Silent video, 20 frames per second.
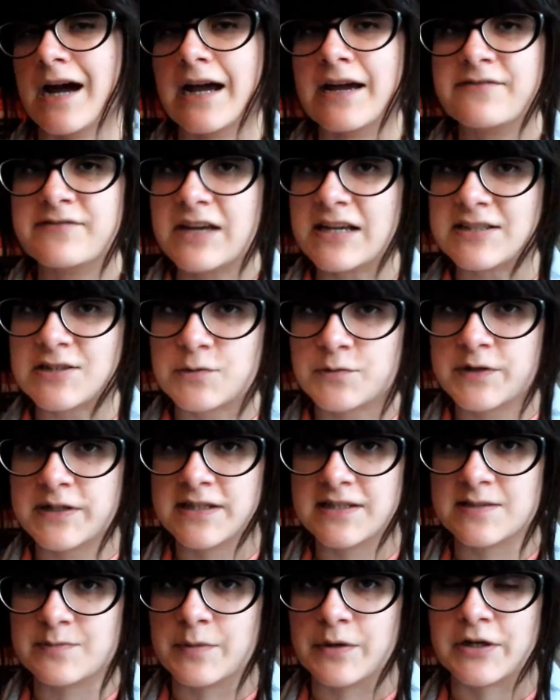I have yet to read
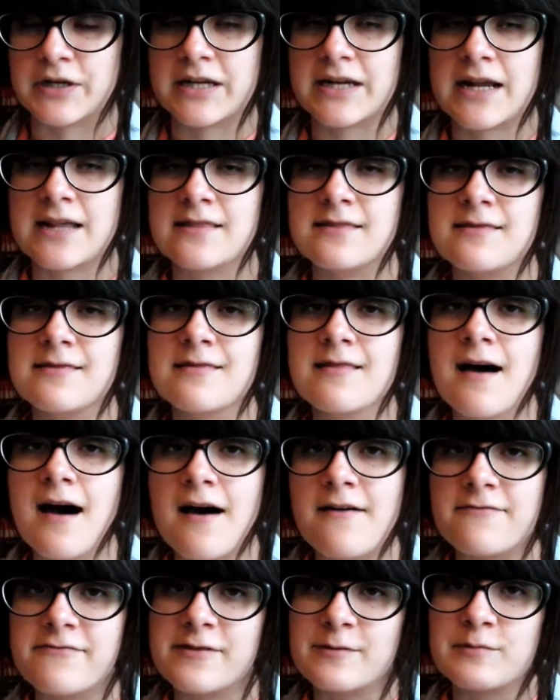this book, and I
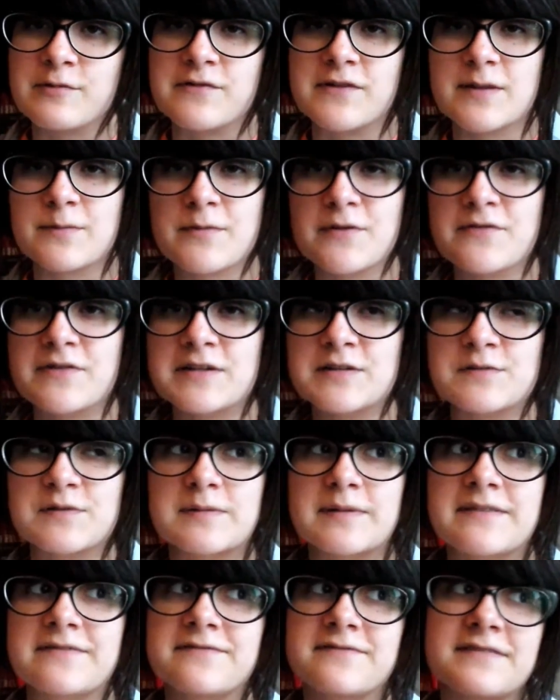love the movie. The movie is one
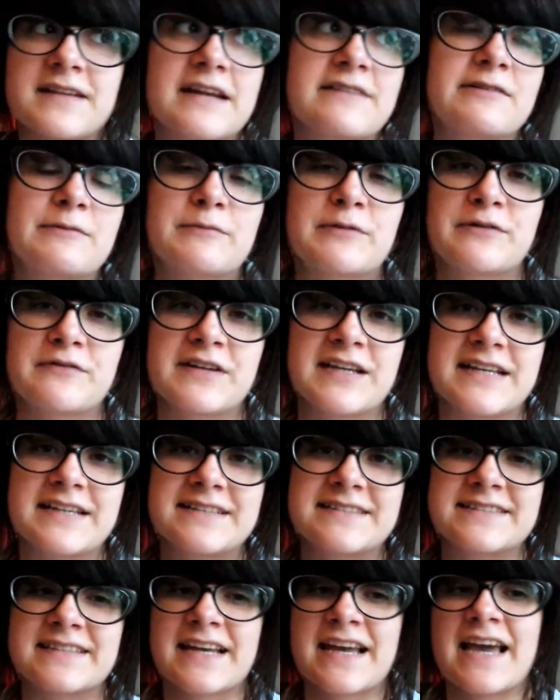of my favorite
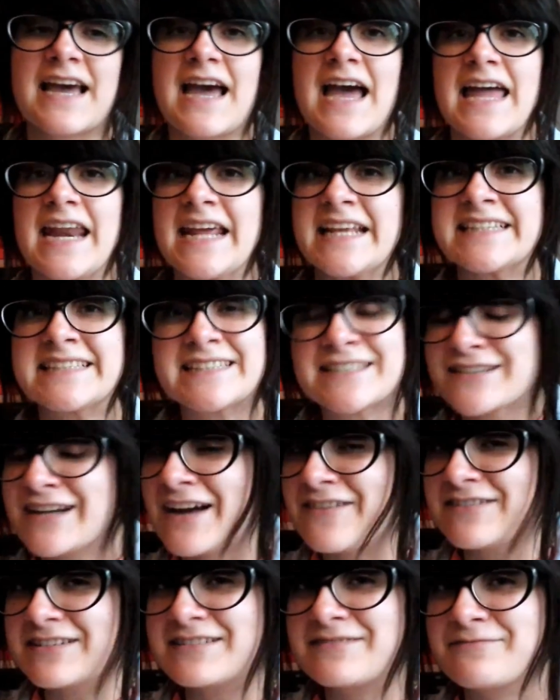movies, and I still
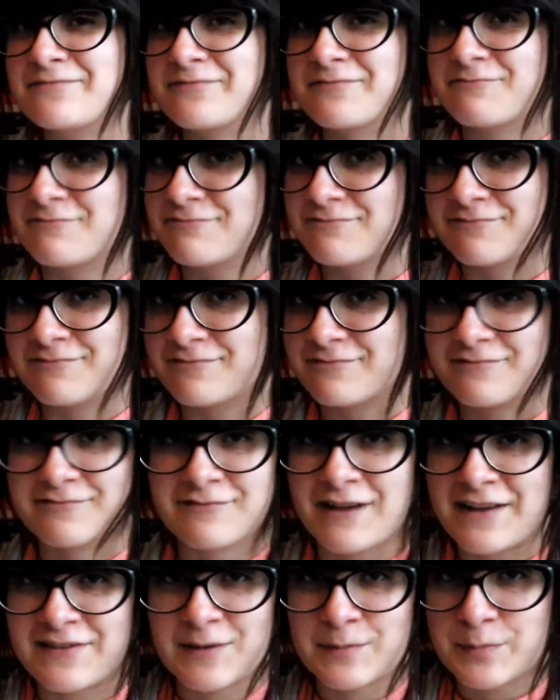haven't
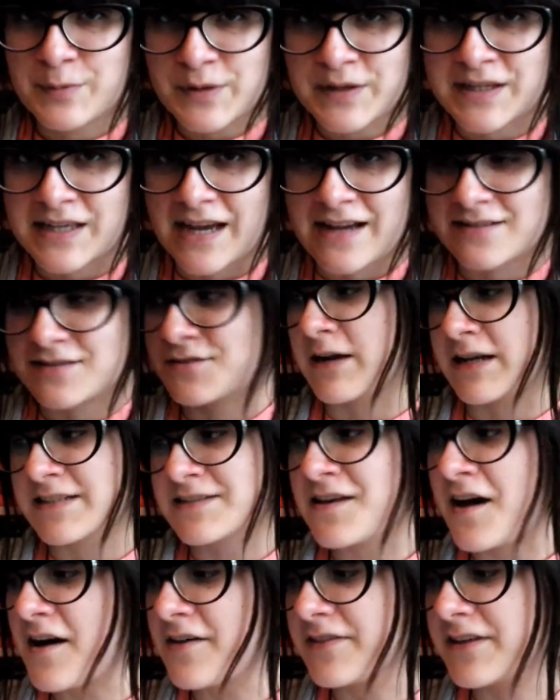read the book yet. So when I
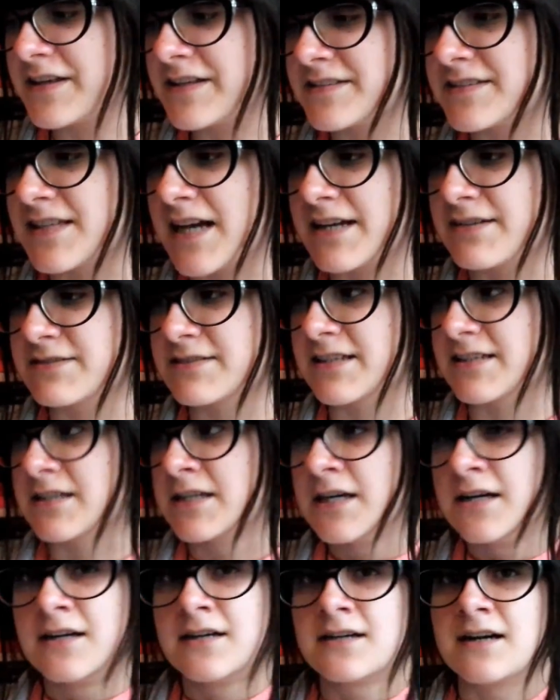saw this, I was like,
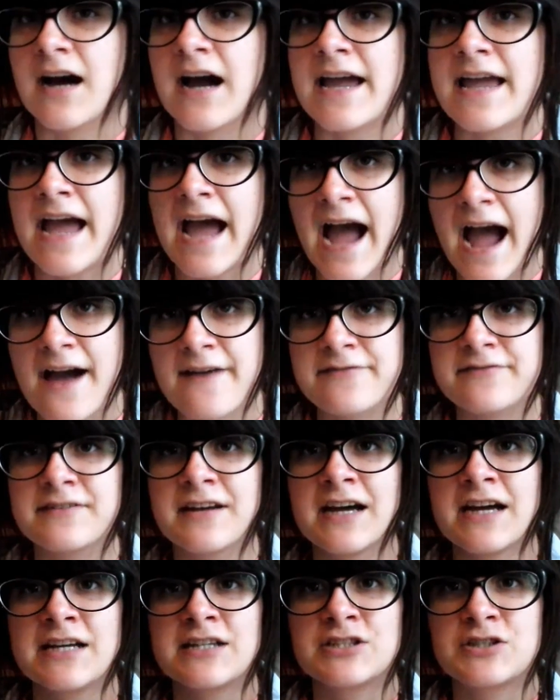I have
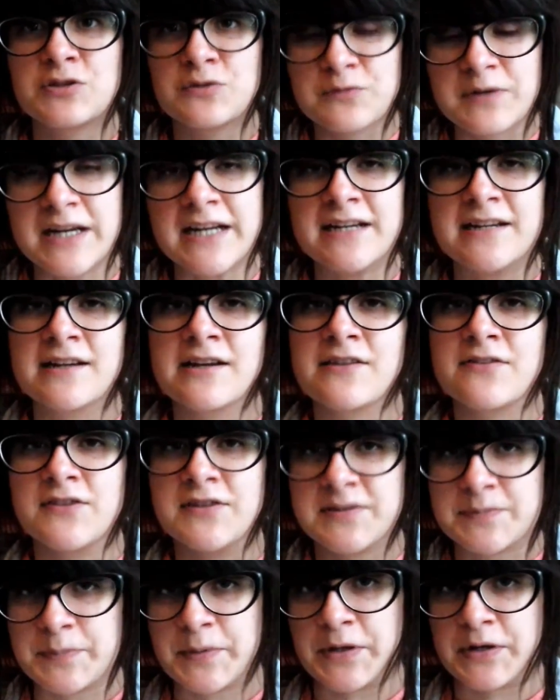to read
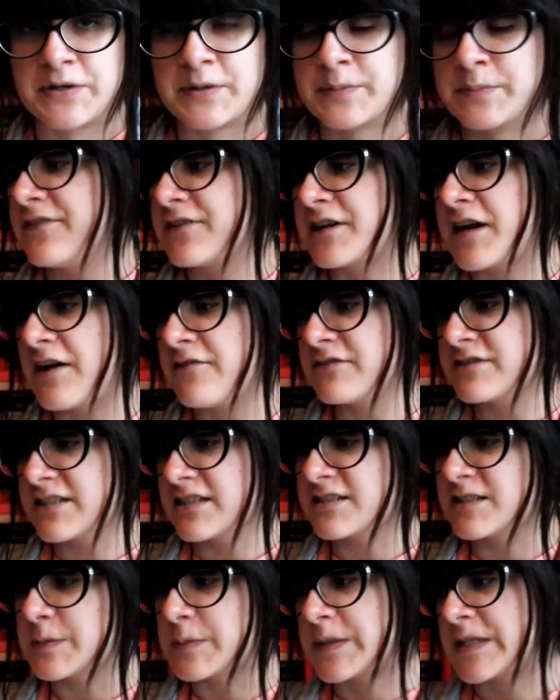this book. And the cover's
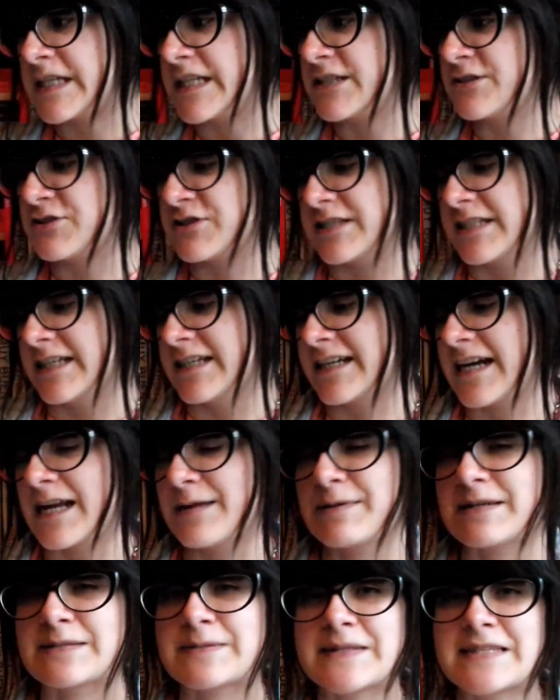actually pretty interesting. It kind
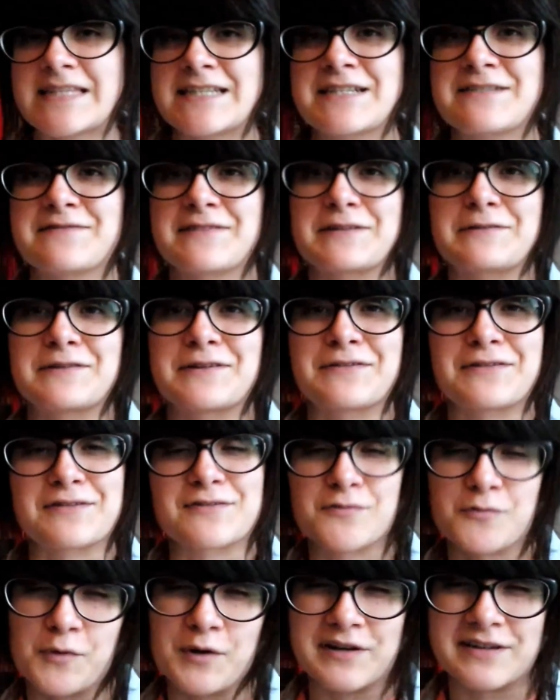of makes me think of like one of
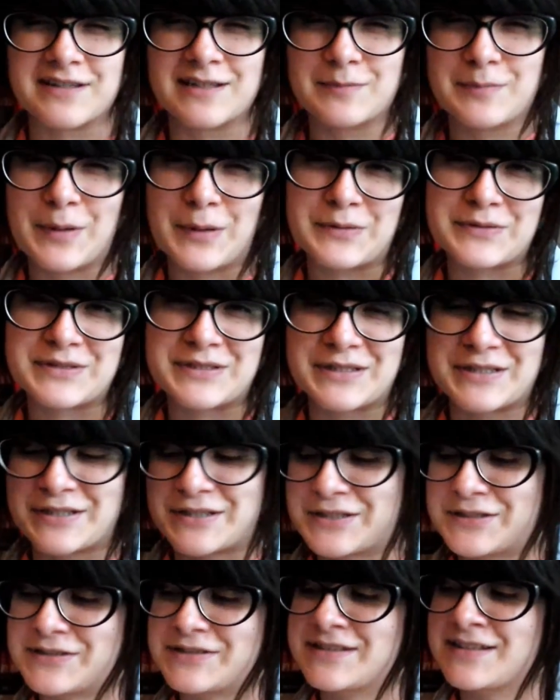those Wanted
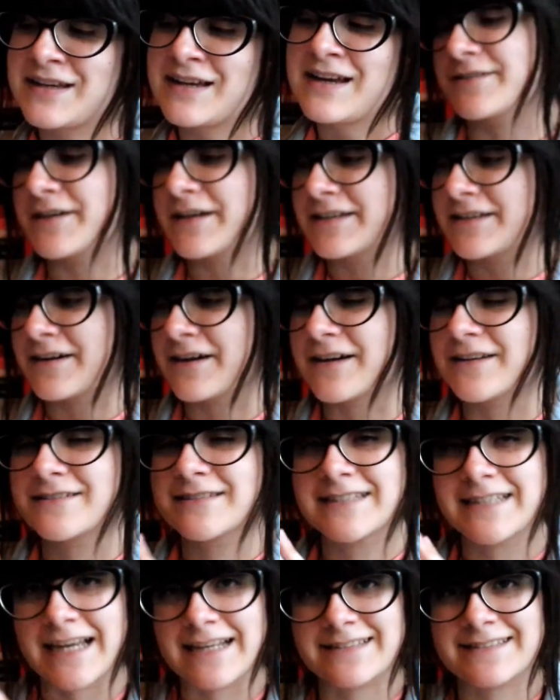posters. So I thought,
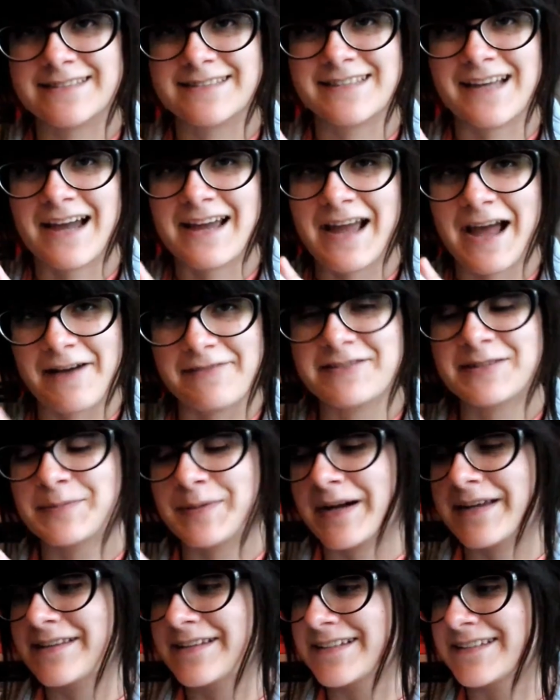yes, I have to
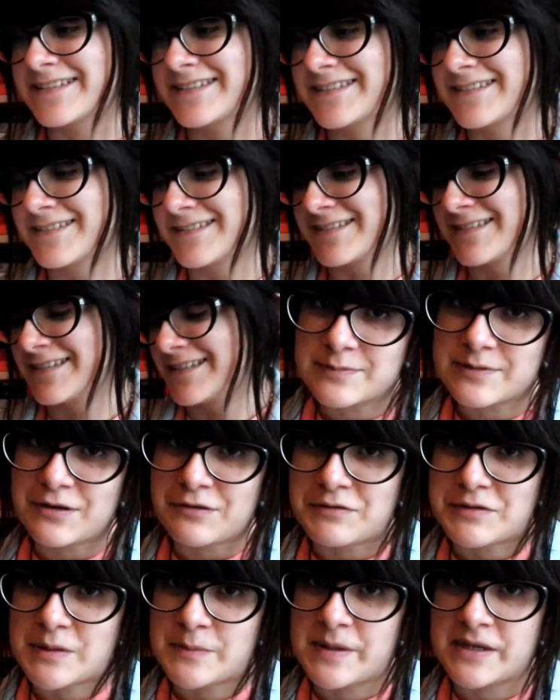buy this. The book
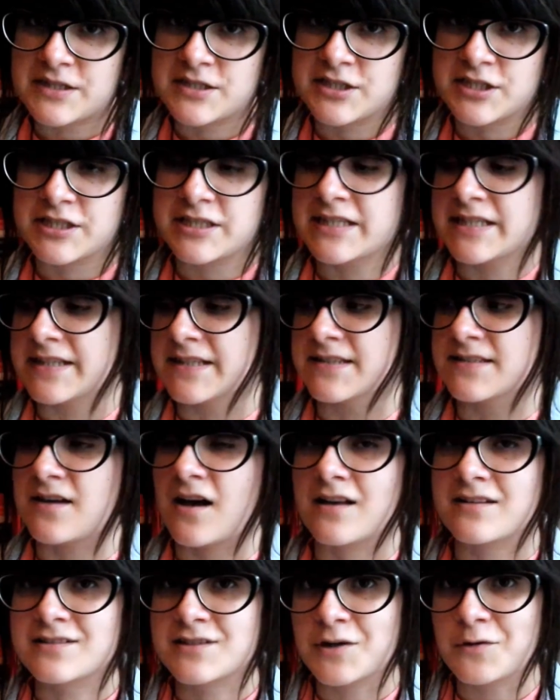I want to mention is
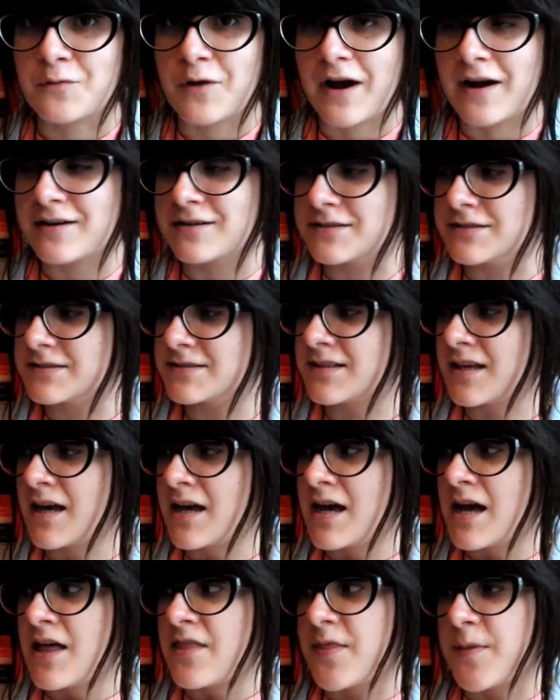Oscar Wilde's
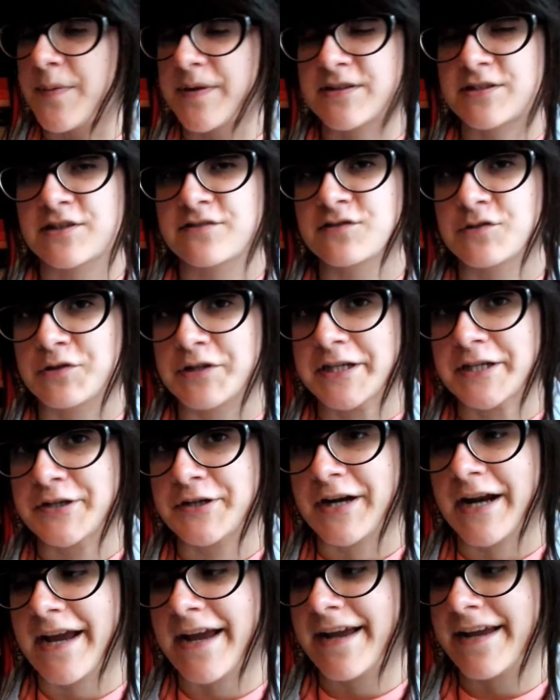The Picture of Dorian
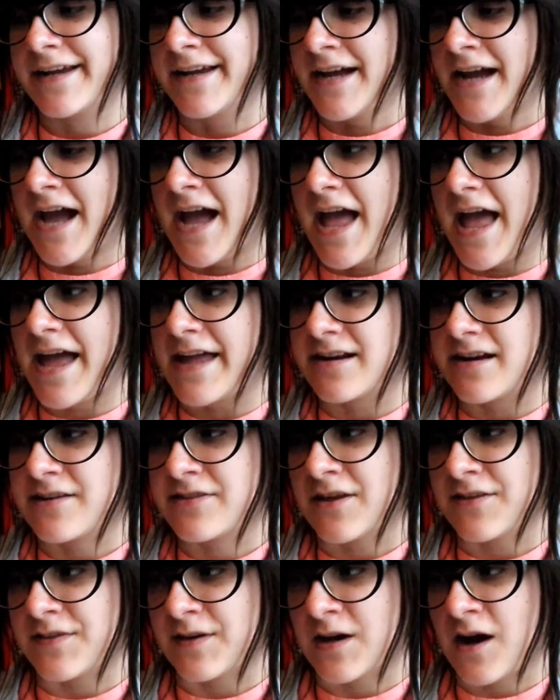Gray. And I
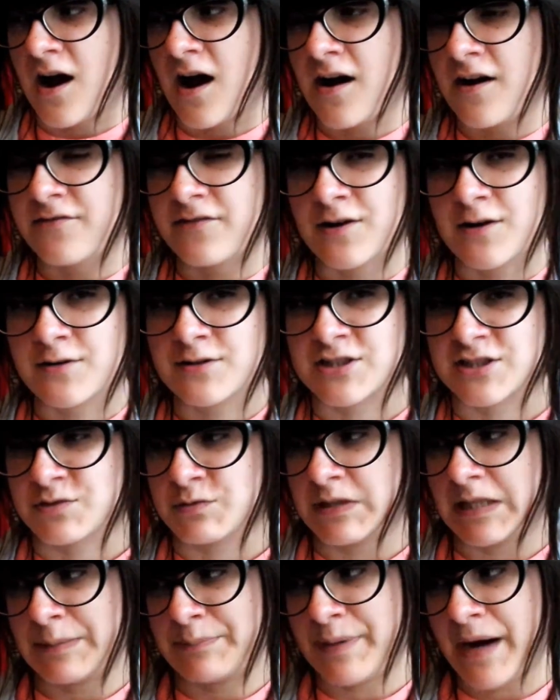thought the cover
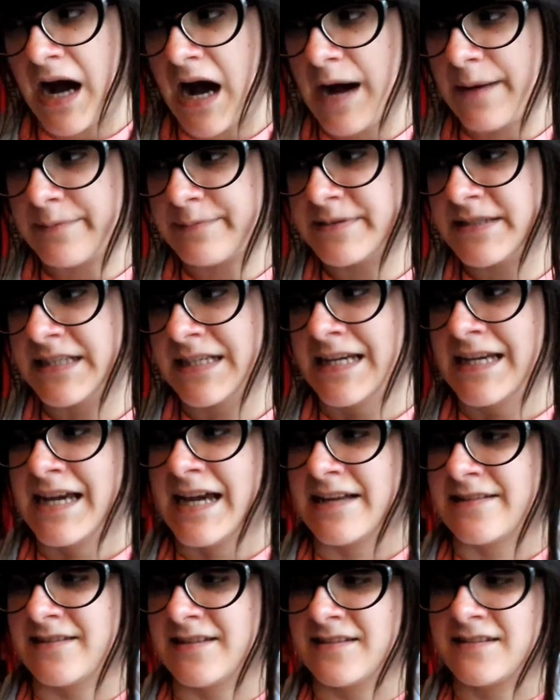just really popped.
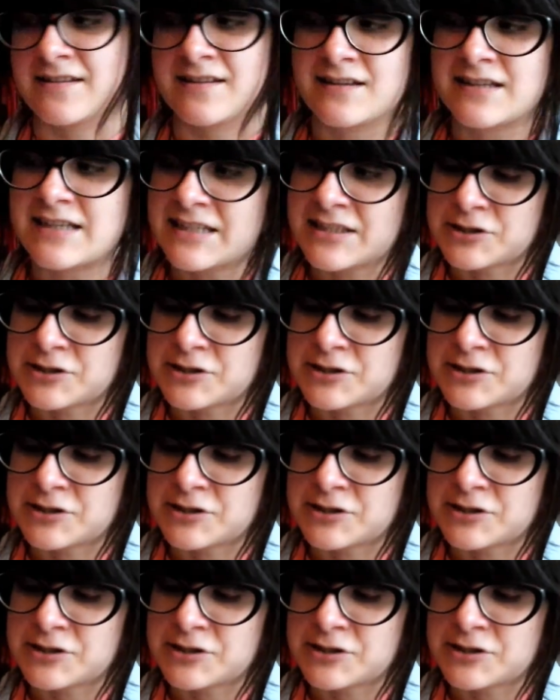And then the